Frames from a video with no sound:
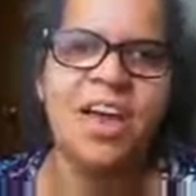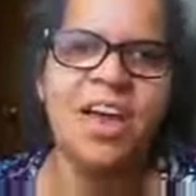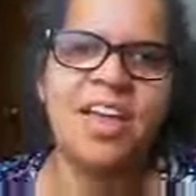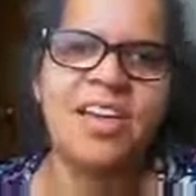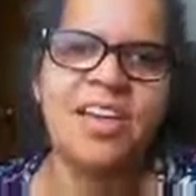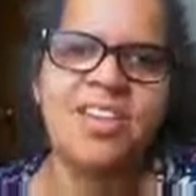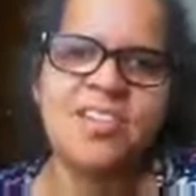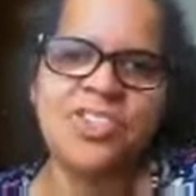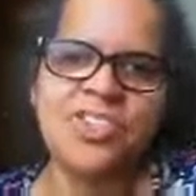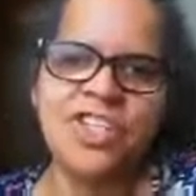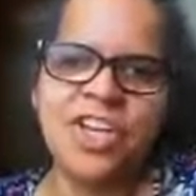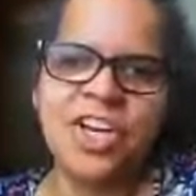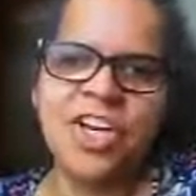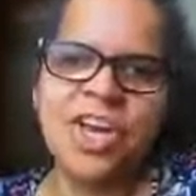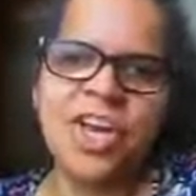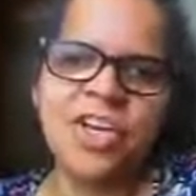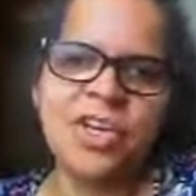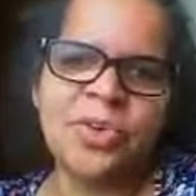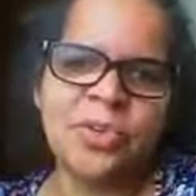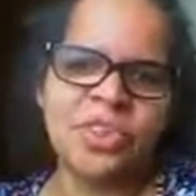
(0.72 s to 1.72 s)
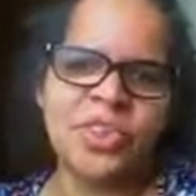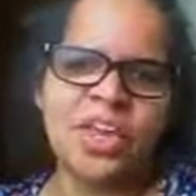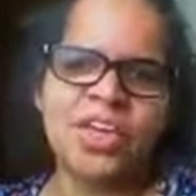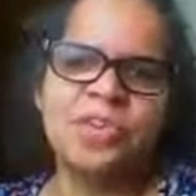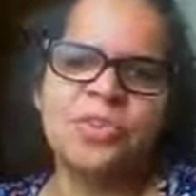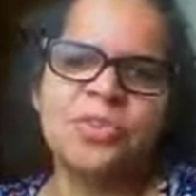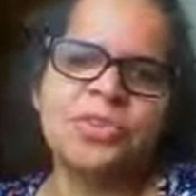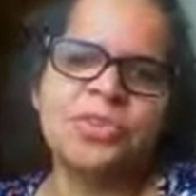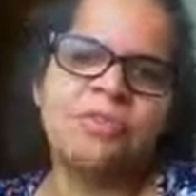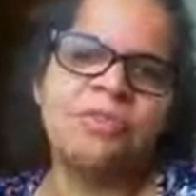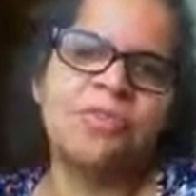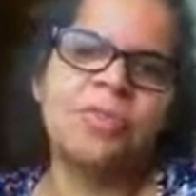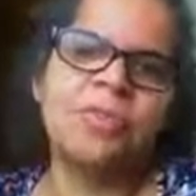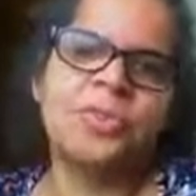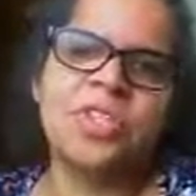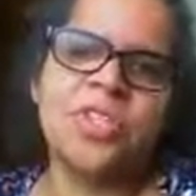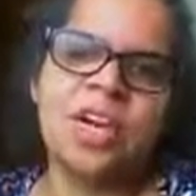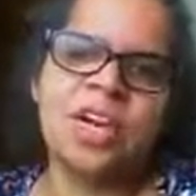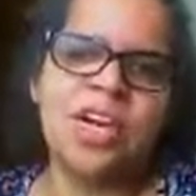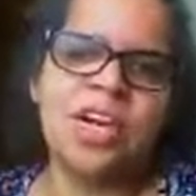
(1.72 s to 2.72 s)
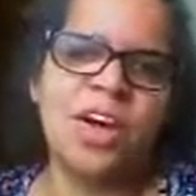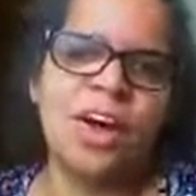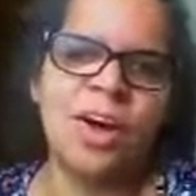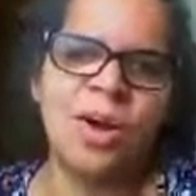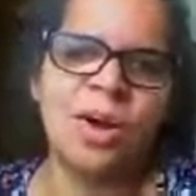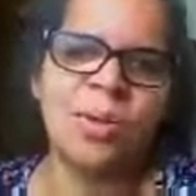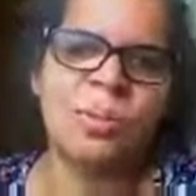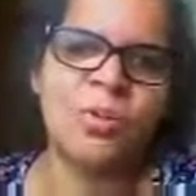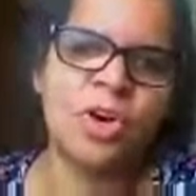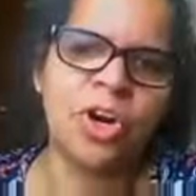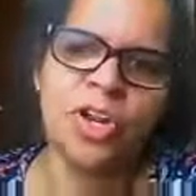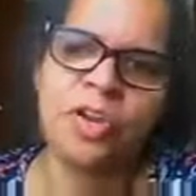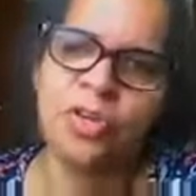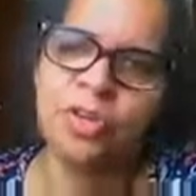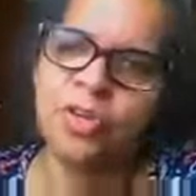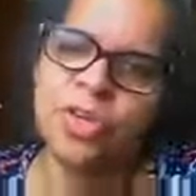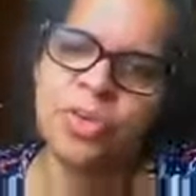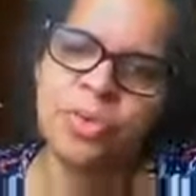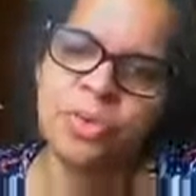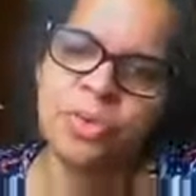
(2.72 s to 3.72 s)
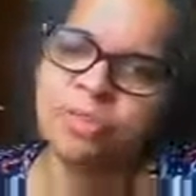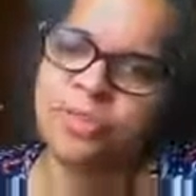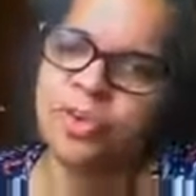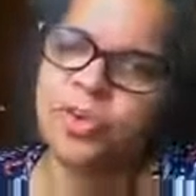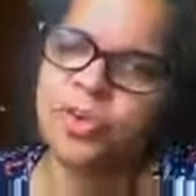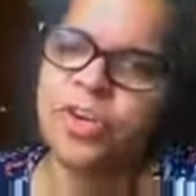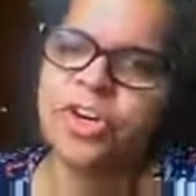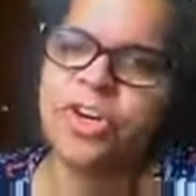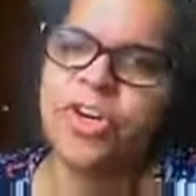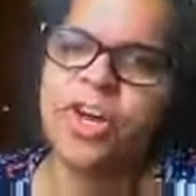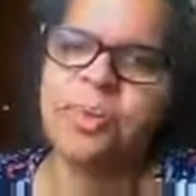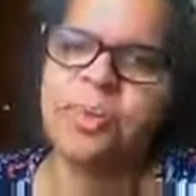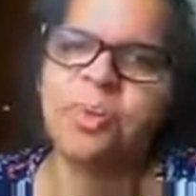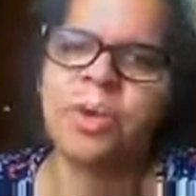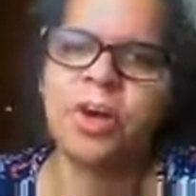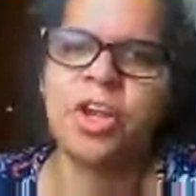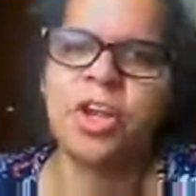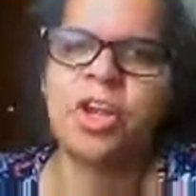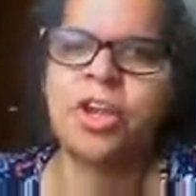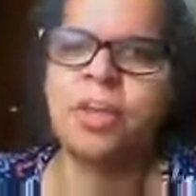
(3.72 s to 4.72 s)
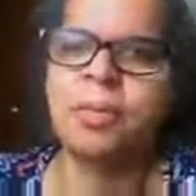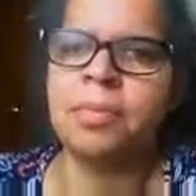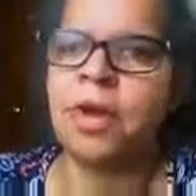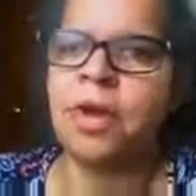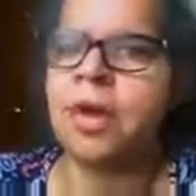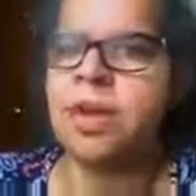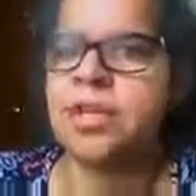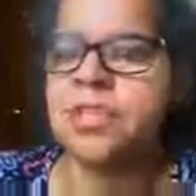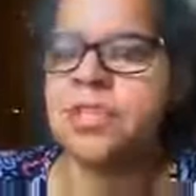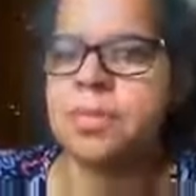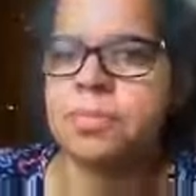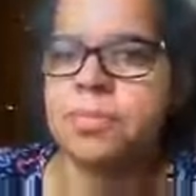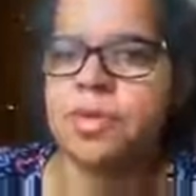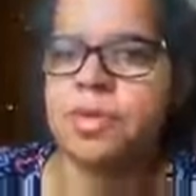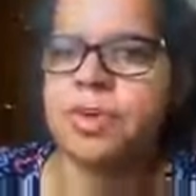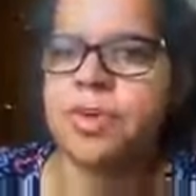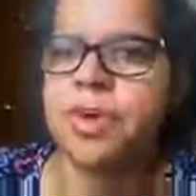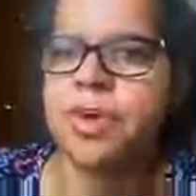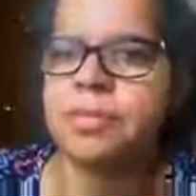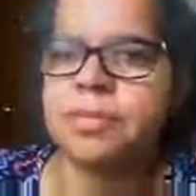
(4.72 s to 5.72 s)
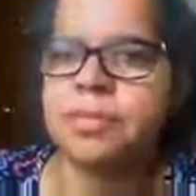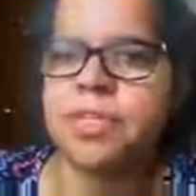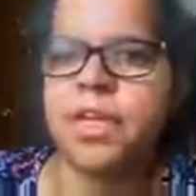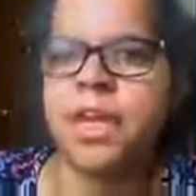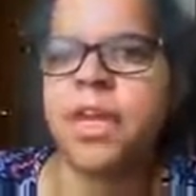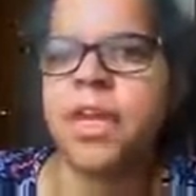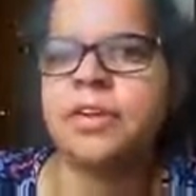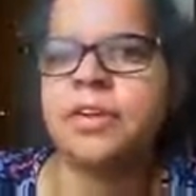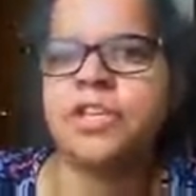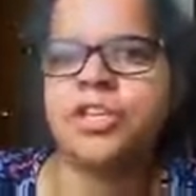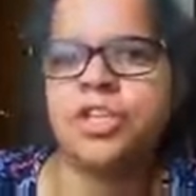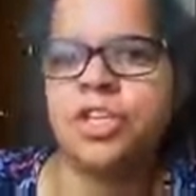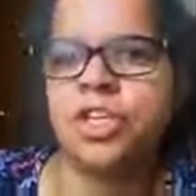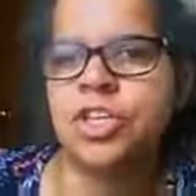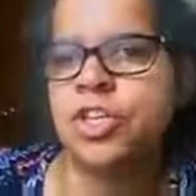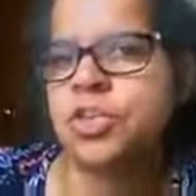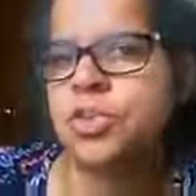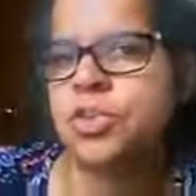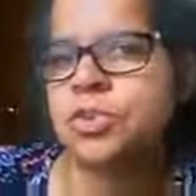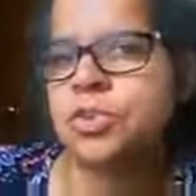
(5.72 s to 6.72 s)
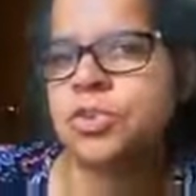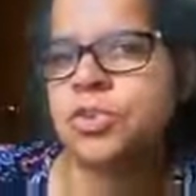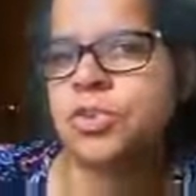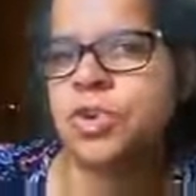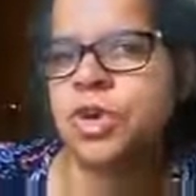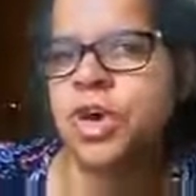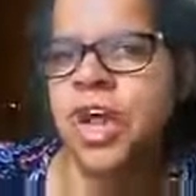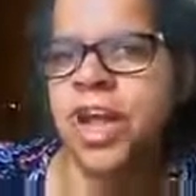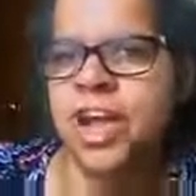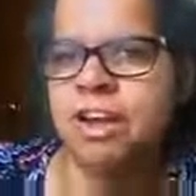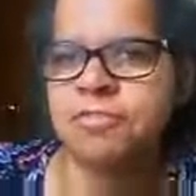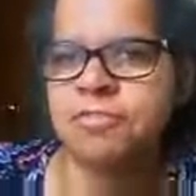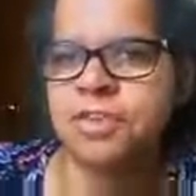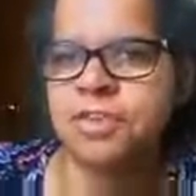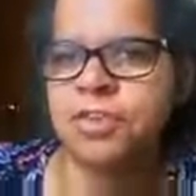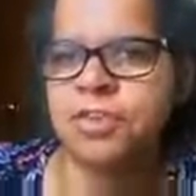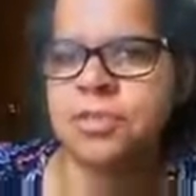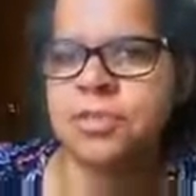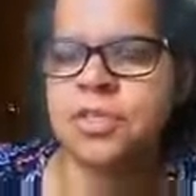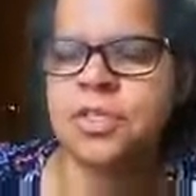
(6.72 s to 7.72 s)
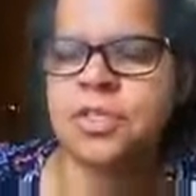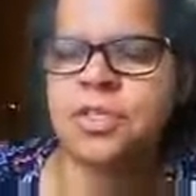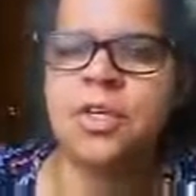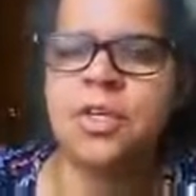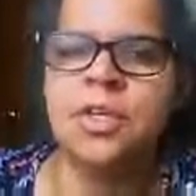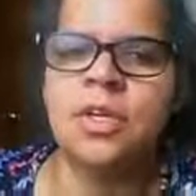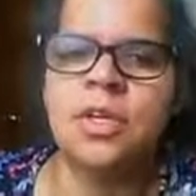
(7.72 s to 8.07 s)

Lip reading: Hi, it's Jen Ike with iusereviews.com, where I only review internet marketing products and programs that I actually use or have used.